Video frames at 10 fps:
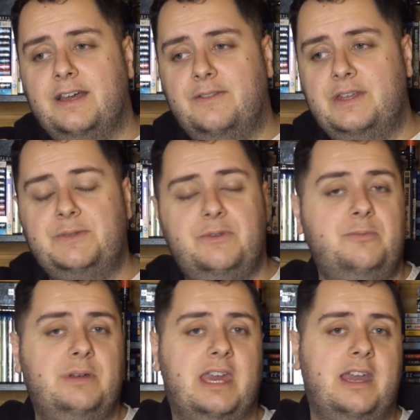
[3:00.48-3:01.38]
this film
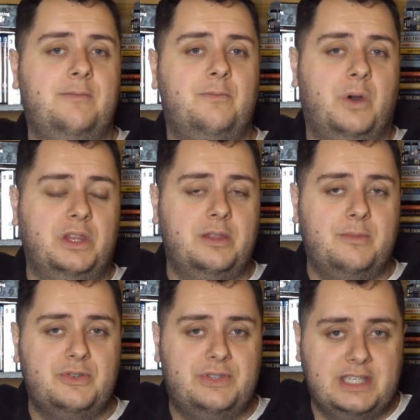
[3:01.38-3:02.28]
became one of the
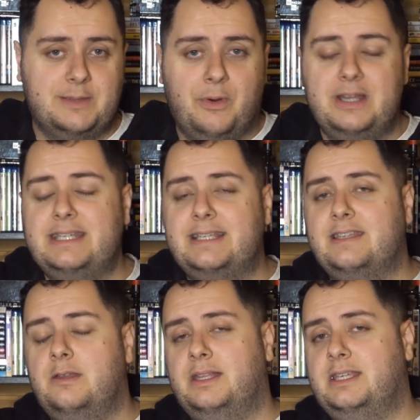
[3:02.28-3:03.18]
most disappointing
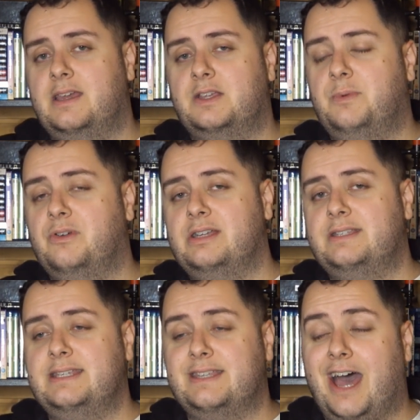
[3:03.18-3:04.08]
cinematic
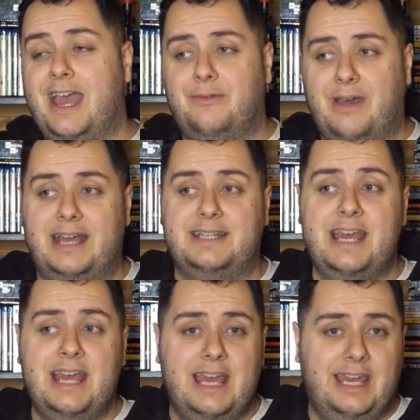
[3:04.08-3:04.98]
experiences I have had
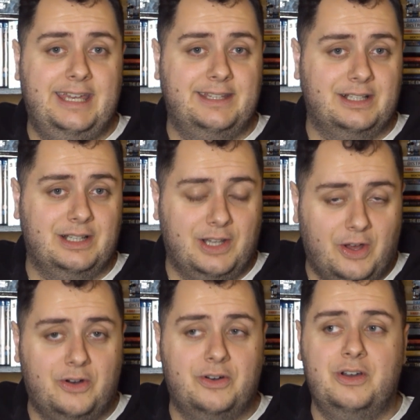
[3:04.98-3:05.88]
in a
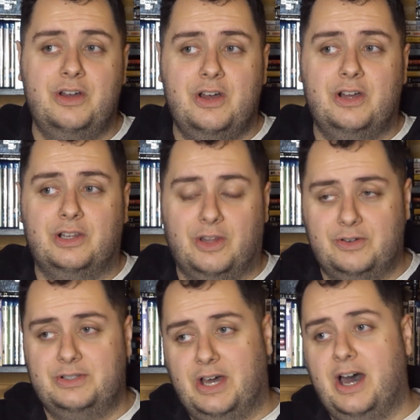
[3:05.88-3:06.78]
long
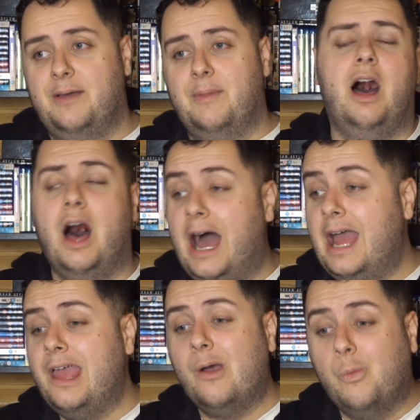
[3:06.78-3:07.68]
time.
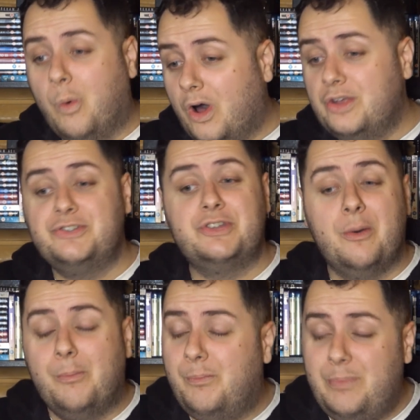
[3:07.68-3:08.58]
I was
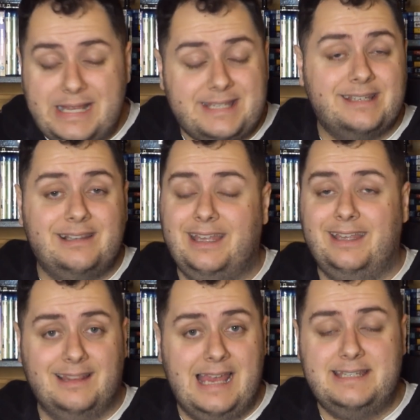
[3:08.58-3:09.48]
bitterly
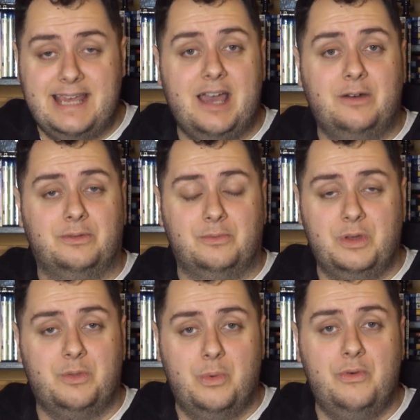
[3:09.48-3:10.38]
let down
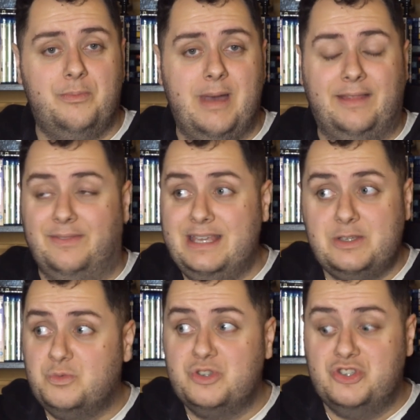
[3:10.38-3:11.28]
with Wolfman.
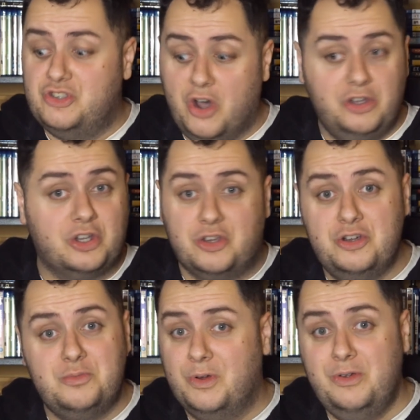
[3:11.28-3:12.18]
This was not a
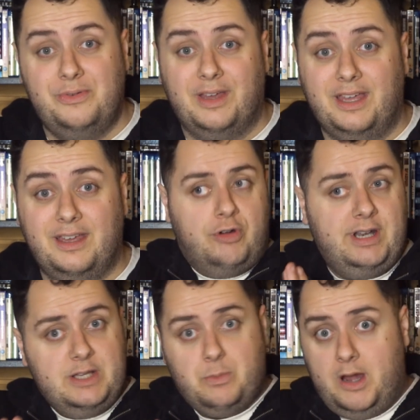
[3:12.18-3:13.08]
good movie.
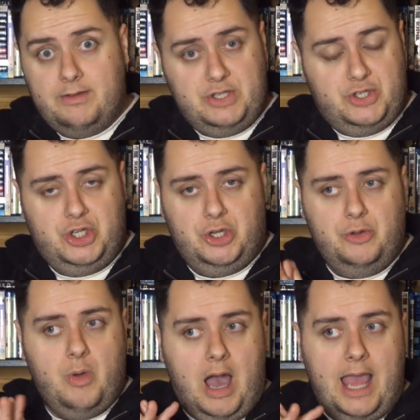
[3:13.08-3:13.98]
Credit where it's
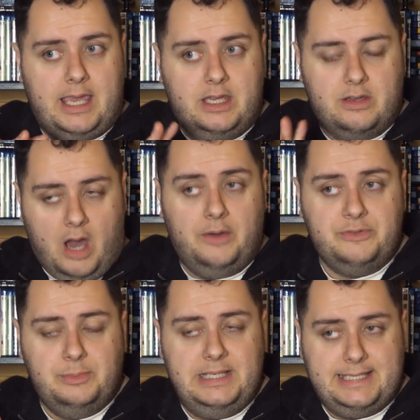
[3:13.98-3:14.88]
due, I can
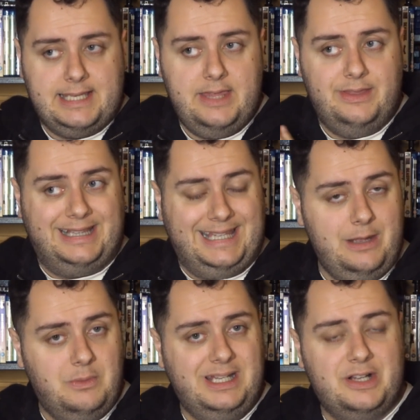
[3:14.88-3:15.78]
comfortably say that Leigh
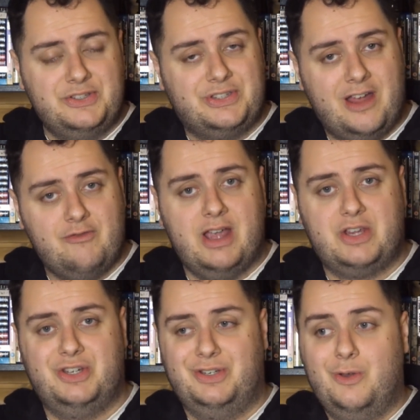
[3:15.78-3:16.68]
Whannell's
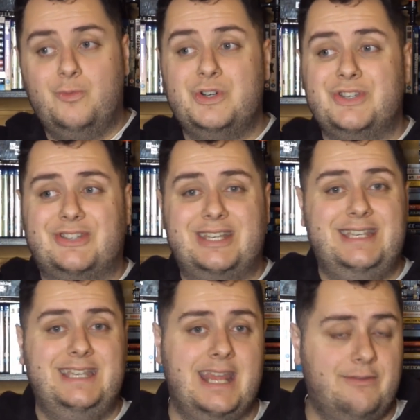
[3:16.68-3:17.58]
direction was
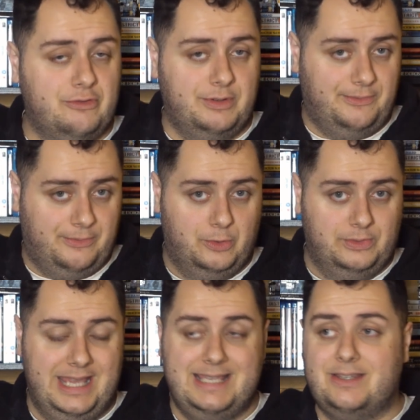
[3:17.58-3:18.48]
never at fault.
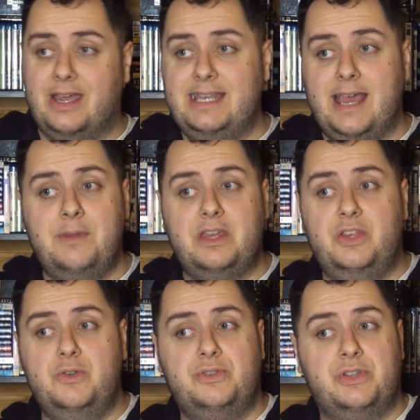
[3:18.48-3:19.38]
His dynamic
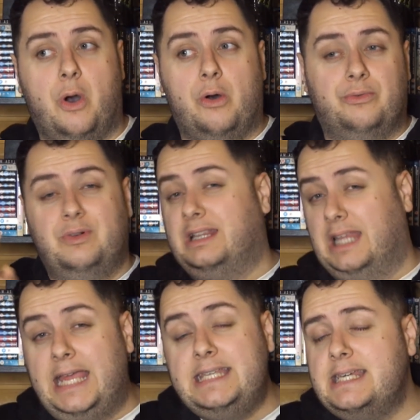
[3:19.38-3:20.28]
use of
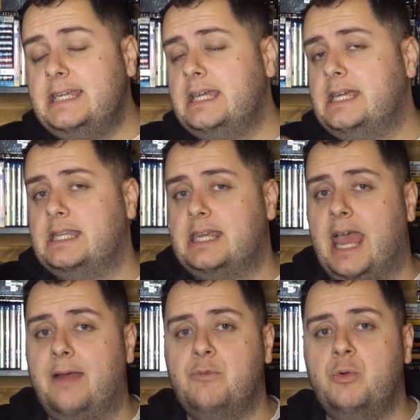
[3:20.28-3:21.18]
lighting and
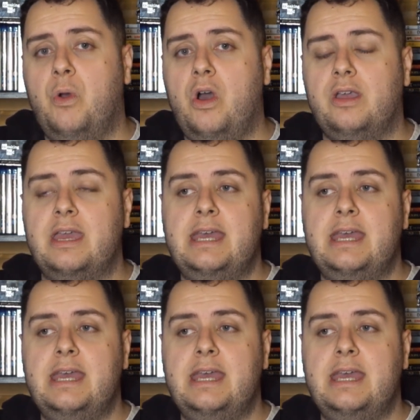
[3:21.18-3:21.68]
camera work